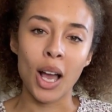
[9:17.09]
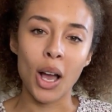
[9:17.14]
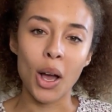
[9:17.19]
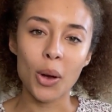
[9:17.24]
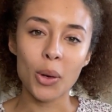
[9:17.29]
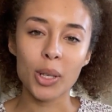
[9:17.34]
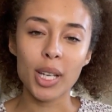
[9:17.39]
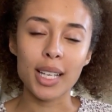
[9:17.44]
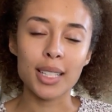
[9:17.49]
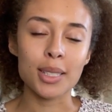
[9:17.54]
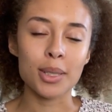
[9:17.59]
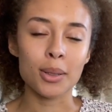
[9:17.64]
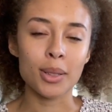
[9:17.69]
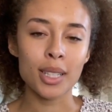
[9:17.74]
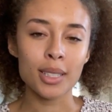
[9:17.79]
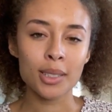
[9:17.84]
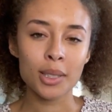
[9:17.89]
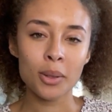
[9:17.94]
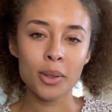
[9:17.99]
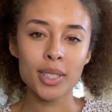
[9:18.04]
Okay, so
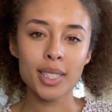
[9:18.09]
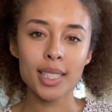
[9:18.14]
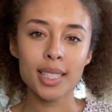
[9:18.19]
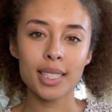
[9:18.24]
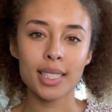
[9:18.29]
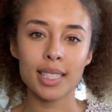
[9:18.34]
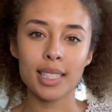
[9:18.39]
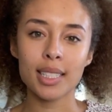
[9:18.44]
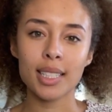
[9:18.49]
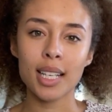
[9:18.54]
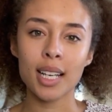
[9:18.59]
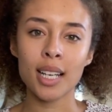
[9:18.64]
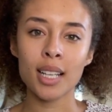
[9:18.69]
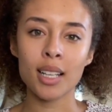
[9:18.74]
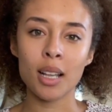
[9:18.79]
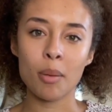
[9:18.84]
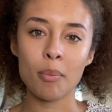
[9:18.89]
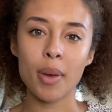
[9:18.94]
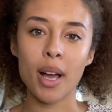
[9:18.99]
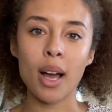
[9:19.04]
let's go into detail
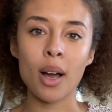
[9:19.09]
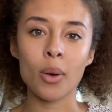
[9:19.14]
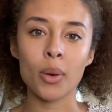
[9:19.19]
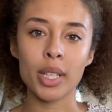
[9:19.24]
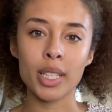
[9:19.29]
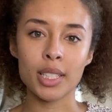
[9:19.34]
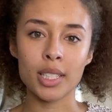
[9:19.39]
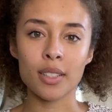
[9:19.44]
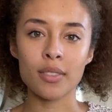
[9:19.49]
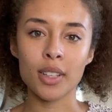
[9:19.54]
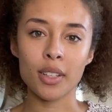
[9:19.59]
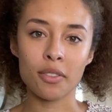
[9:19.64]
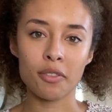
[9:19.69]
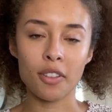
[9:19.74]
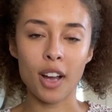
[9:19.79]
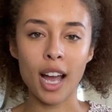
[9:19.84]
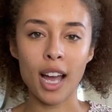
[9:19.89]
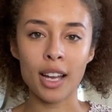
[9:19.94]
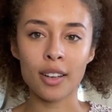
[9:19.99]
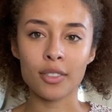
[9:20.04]
about each of the
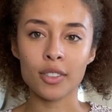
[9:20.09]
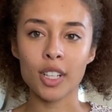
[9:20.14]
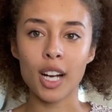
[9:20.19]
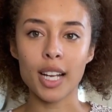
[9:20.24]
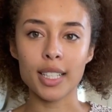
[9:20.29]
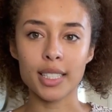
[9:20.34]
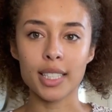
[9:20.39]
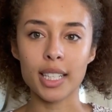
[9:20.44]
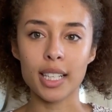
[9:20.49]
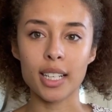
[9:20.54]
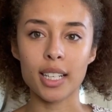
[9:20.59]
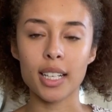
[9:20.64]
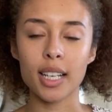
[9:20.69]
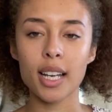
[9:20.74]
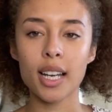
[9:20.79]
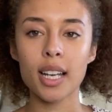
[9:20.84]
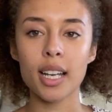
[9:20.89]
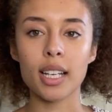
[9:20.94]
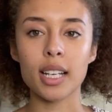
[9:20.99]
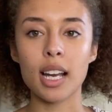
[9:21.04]
5
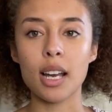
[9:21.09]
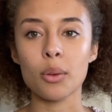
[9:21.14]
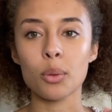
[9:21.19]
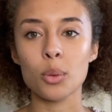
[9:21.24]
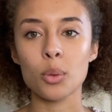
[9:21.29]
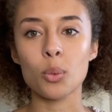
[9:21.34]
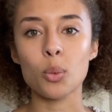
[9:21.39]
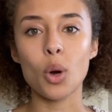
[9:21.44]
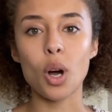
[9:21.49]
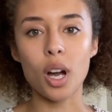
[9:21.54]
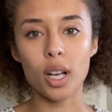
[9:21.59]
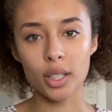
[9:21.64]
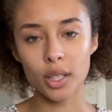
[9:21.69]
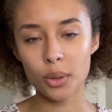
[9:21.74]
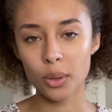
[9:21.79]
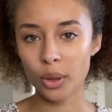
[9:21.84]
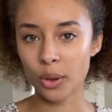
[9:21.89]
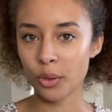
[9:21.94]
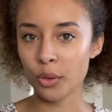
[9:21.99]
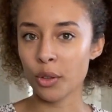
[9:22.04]
criteria, and I will walk
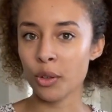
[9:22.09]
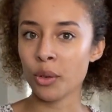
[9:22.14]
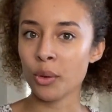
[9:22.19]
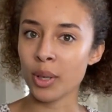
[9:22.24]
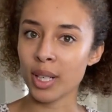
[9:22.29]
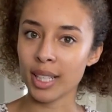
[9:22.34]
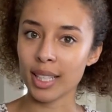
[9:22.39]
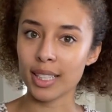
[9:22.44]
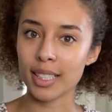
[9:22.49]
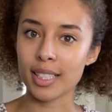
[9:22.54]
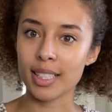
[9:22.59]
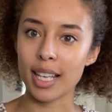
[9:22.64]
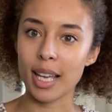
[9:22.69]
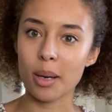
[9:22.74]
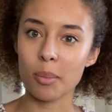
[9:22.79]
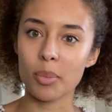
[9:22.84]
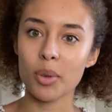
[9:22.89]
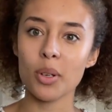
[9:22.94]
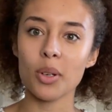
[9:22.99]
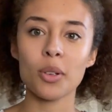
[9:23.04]
you through an
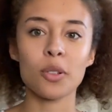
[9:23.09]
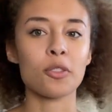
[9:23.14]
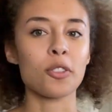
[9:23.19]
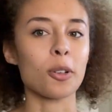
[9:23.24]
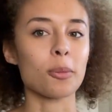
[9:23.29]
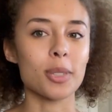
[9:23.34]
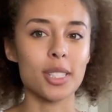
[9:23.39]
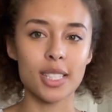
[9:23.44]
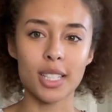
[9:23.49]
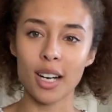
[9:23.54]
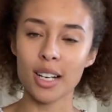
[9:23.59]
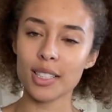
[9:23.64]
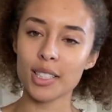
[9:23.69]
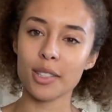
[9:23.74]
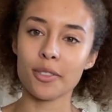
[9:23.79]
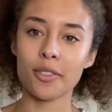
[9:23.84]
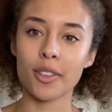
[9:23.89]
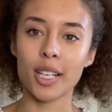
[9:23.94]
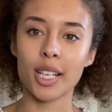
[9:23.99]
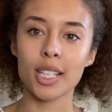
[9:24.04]
example from start to
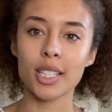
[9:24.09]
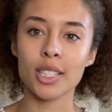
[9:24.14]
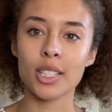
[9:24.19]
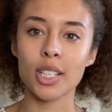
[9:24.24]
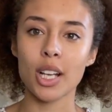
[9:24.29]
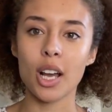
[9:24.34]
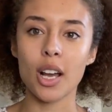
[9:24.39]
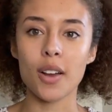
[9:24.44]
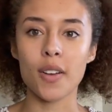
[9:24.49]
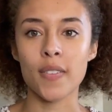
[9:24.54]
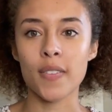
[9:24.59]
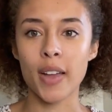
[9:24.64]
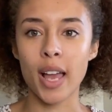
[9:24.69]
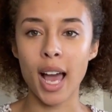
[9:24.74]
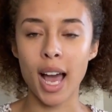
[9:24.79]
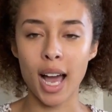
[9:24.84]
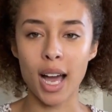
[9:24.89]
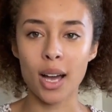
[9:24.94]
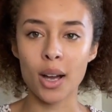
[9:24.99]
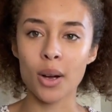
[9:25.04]
finish of
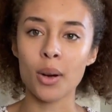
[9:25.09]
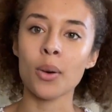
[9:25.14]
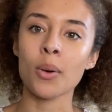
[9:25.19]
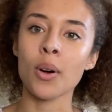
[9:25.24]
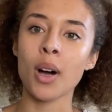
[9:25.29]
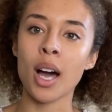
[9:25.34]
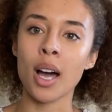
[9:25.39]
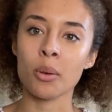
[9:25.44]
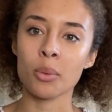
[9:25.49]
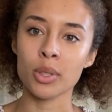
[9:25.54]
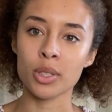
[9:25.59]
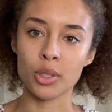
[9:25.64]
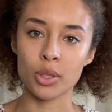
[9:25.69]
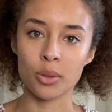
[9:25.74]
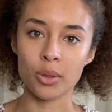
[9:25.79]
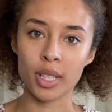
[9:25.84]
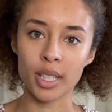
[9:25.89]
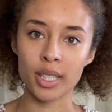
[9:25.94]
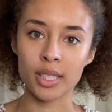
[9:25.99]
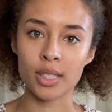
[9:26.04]
how I would do
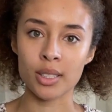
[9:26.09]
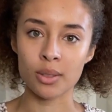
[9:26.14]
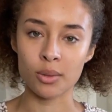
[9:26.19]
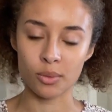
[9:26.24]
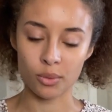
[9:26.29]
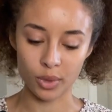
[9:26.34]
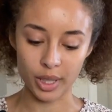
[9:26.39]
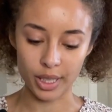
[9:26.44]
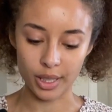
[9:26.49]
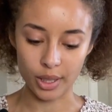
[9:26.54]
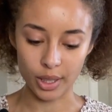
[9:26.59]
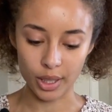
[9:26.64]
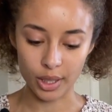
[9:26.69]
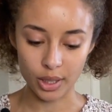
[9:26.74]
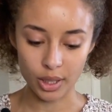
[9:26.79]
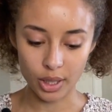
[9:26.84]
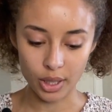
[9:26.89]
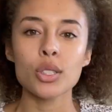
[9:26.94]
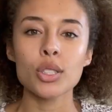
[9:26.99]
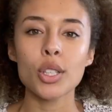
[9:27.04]
this
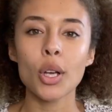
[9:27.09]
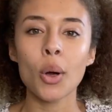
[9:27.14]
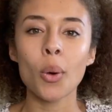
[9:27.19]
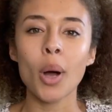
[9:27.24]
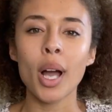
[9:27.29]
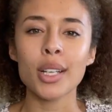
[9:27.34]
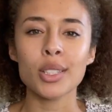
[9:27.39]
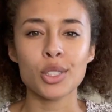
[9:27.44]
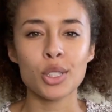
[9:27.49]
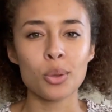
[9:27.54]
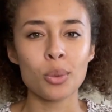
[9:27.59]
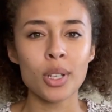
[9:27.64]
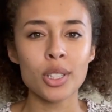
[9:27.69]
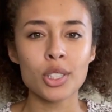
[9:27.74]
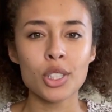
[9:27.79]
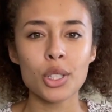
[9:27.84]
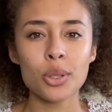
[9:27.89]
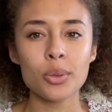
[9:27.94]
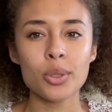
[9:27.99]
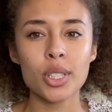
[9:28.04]
research. So I do
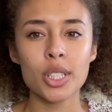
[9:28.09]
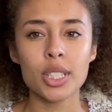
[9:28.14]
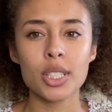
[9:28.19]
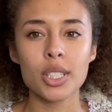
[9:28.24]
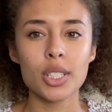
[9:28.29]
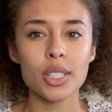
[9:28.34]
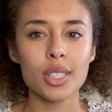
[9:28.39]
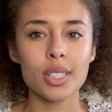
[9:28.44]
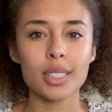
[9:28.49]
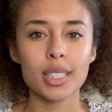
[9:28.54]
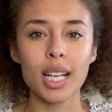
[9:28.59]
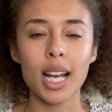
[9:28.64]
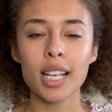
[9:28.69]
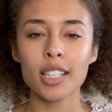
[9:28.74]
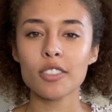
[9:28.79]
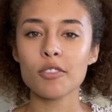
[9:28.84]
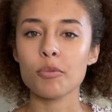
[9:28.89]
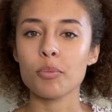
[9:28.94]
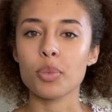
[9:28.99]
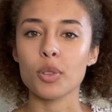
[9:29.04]
want you to just kind
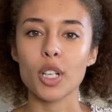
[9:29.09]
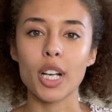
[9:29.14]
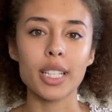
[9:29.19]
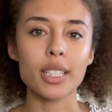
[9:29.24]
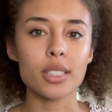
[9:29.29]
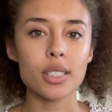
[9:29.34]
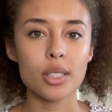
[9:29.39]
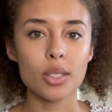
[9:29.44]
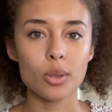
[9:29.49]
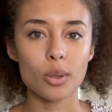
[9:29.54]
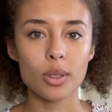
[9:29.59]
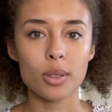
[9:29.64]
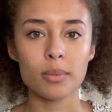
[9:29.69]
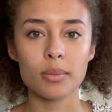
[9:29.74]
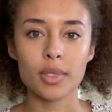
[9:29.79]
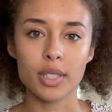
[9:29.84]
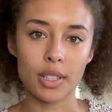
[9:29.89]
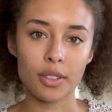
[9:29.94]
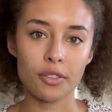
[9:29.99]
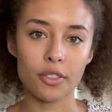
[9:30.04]
of brainstorm
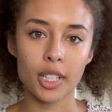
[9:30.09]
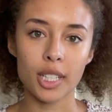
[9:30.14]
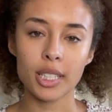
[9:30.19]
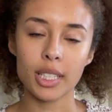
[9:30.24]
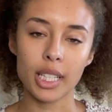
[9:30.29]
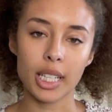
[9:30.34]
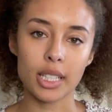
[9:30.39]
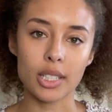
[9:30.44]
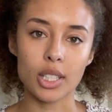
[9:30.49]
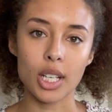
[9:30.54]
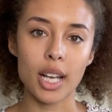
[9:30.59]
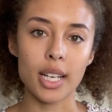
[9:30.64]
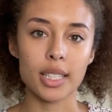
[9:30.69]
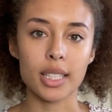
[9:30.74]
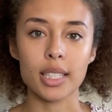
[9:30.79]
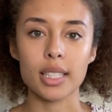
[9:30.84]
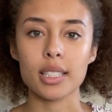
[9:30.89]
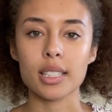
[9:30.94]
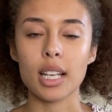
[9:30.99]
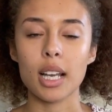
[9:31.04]
different niche
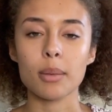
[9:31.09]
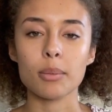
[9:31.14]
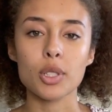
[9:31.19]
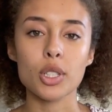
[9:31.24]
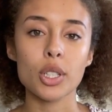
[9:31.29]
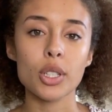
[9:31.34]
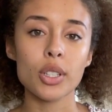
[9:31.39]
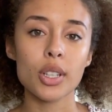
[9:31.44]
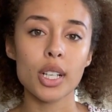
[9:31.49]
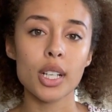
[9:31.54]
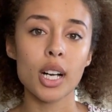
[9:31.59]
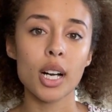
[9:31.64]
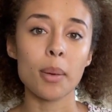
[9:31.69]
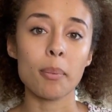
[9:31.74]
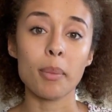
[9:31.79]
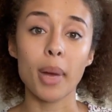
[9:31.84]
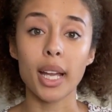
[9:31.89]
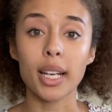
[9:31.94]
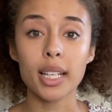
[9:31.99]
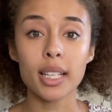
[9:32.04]
ideas. I'm sure there are
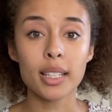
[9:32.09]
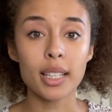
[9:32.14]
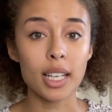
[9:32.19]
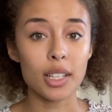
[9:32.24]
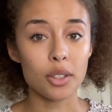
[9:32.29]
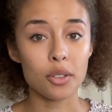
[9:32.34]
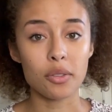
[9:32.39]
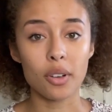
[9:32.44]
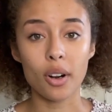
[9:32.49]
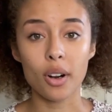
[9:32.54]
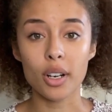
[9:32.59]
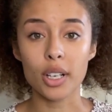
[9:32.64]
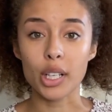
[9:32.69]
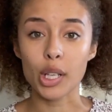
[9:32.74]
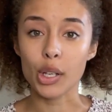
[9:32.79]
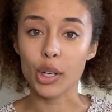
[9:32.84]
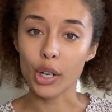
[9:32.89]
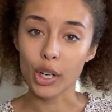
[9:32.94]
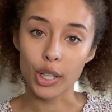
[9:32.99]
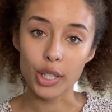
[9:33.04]
many that you've already
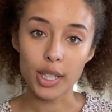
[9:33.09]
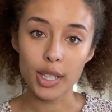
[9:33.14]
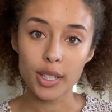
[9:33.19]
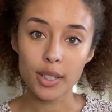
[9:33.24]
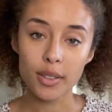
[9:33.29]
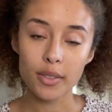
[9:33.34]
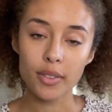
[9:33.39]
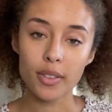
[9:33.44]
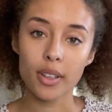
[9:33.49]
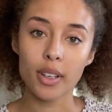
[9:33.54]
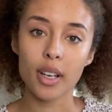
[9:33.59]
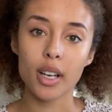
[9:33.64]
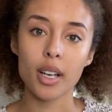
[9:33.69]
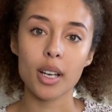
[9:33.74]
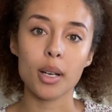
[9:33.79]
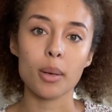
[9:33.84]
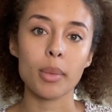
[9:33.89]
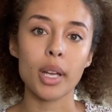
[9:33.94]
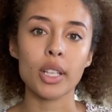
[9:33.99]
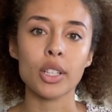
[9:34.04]
heard of,
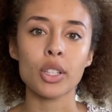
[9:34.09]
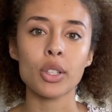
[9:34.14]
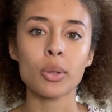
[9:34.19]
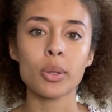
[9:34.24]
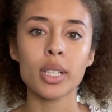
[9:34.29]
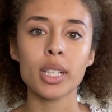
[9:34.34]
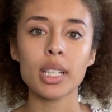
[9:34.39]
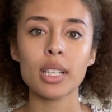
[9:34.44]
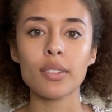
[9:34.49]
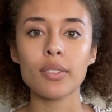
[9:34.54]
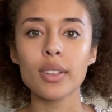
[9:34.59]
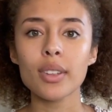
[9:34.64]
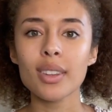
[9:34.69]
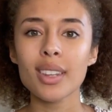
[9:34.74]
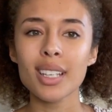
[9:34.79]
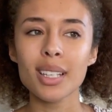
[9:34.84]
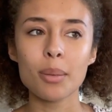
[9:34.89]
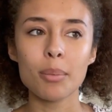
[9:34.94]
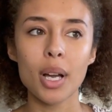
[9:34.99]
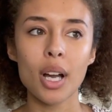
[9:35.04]
and you can even
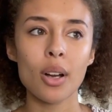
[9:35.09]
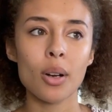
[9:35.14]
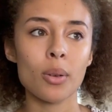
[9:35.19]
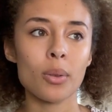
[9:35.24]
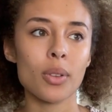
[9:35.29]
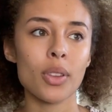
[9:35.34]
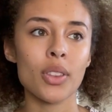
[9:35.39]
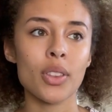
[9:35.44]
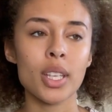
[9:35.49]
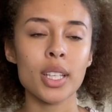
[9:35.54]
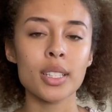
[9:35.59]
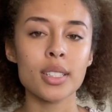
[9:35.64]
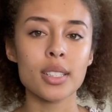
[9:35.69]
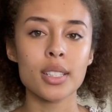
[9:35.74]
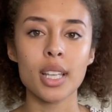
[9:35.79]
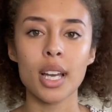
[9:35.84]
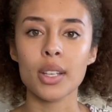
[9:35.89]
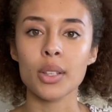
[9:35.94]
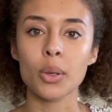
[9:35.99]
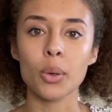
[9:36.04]
think about things
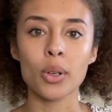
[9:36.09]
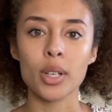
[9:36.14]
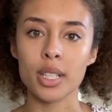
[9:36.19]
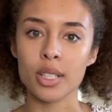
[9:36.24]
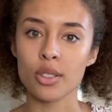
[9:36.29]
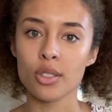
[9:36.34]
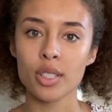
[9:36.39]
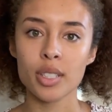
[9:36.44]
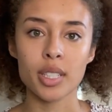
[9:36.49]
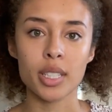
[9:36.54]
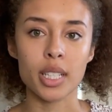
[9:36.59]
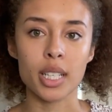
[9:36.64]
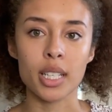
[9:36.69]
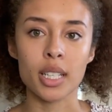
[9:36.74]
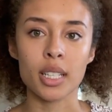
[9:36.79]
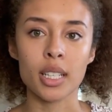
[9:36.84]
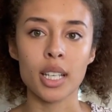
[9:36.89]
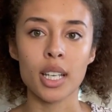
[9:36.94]
that you're interested in.